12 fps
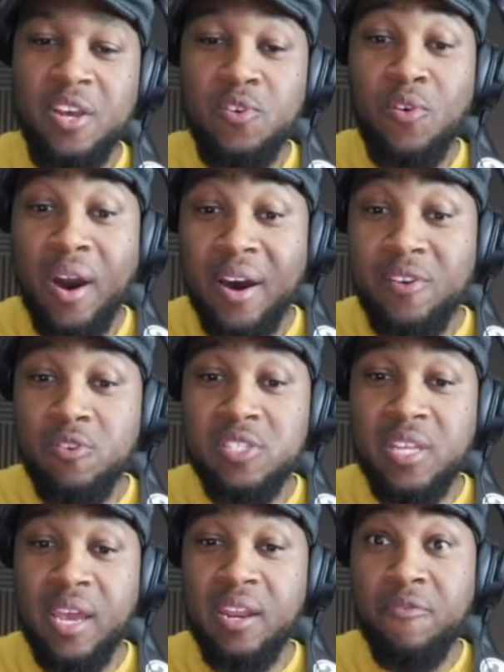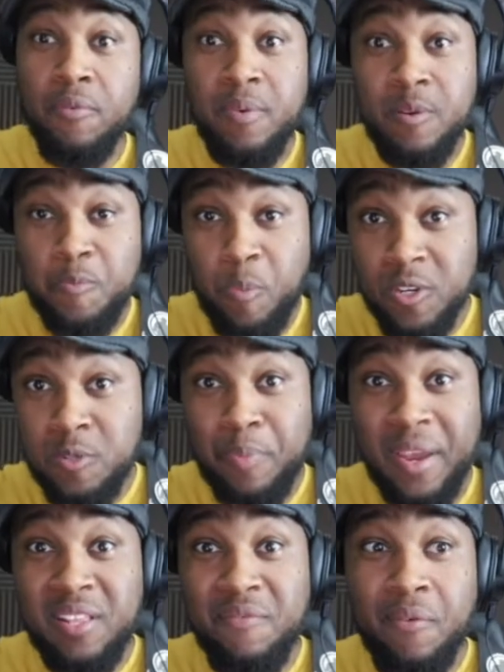You understand it from the
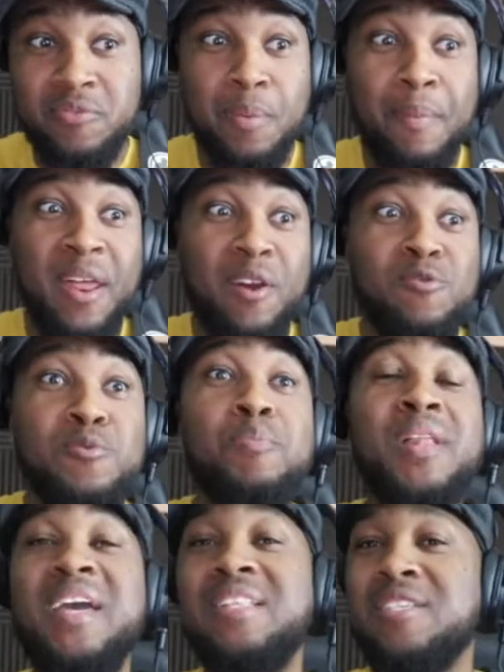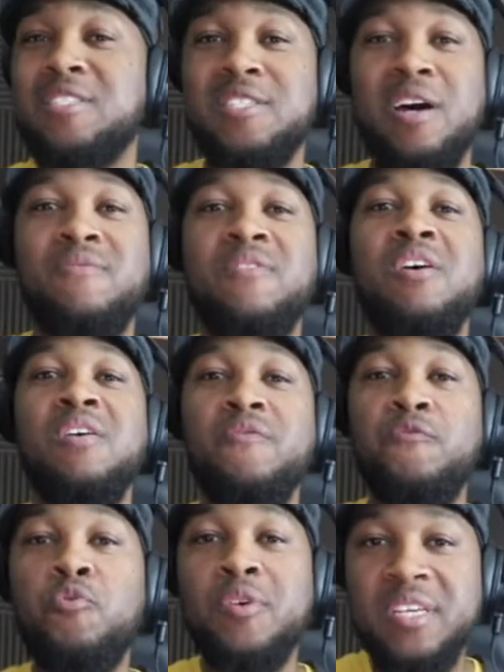perspective of somebody who's played this stuff
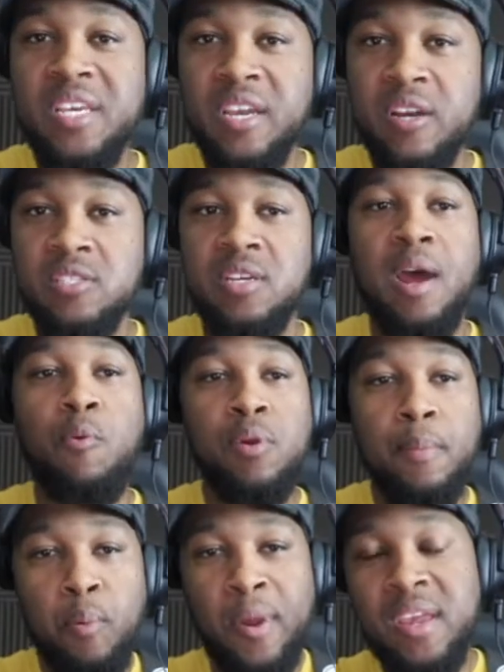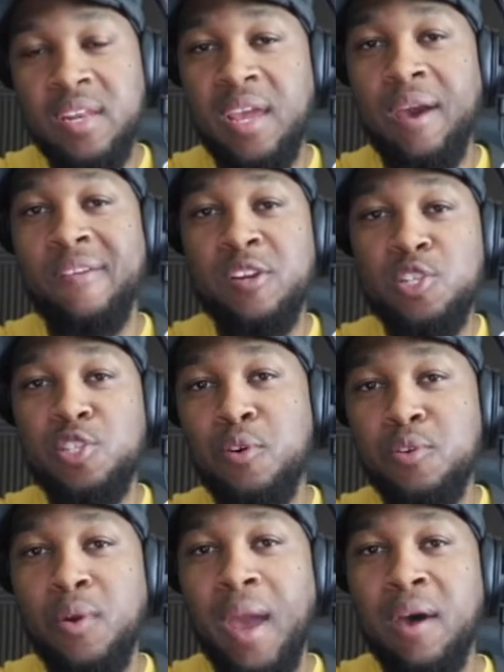for years. And I want to break it down and show
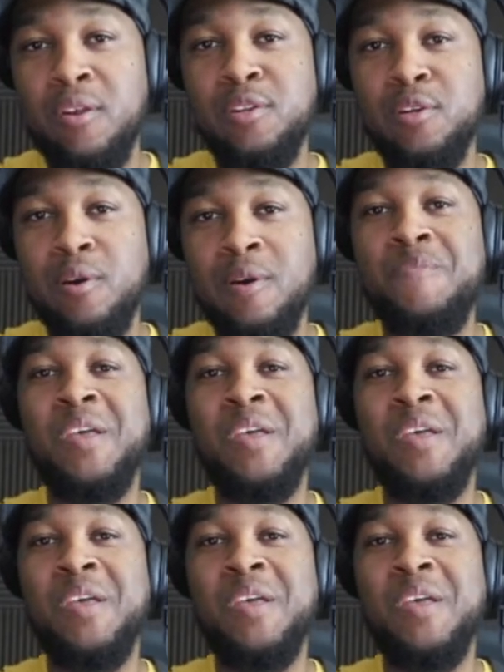you how to do it.